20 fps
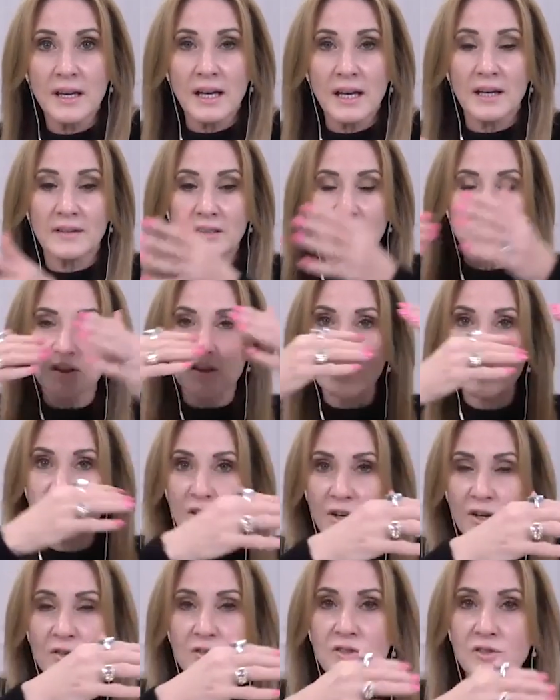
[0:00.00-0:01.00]
And it's, it
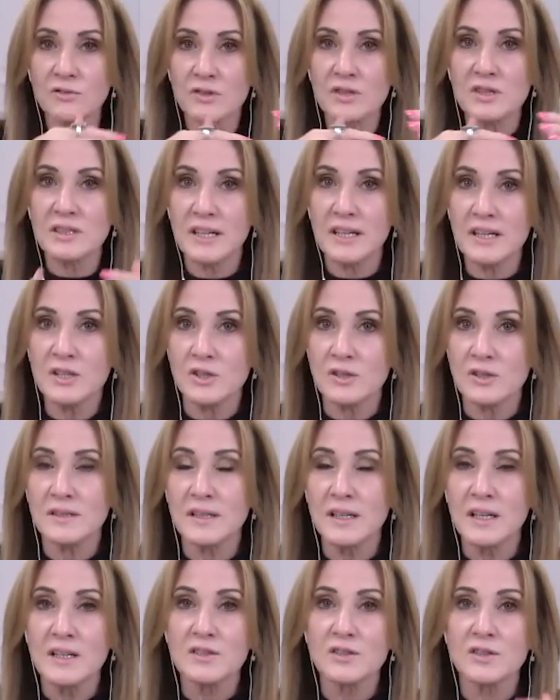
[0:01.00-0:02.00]
goes through stages.
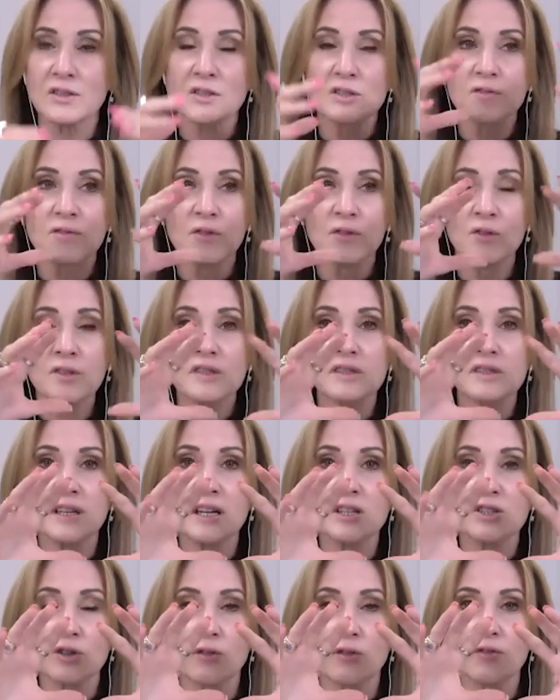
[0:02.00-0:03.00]
So this first
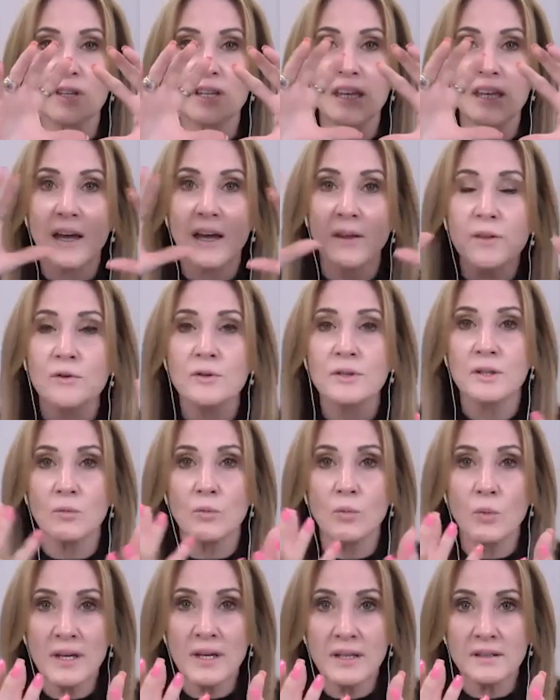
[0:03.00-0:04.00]
stage of gathering
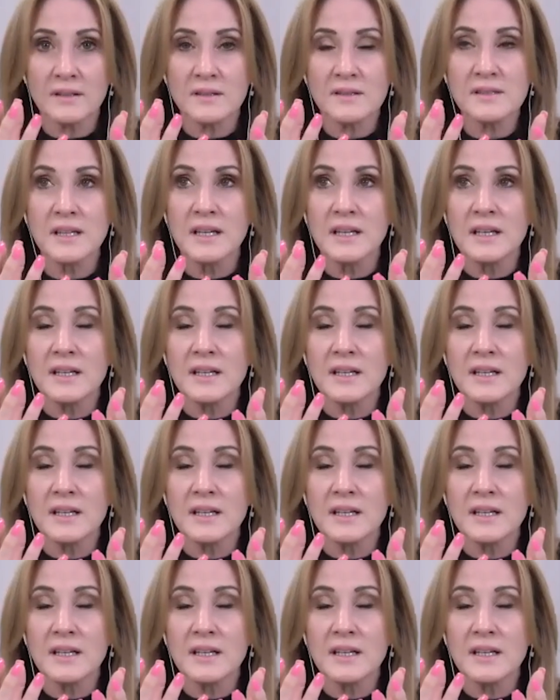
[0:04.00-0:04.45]
awareness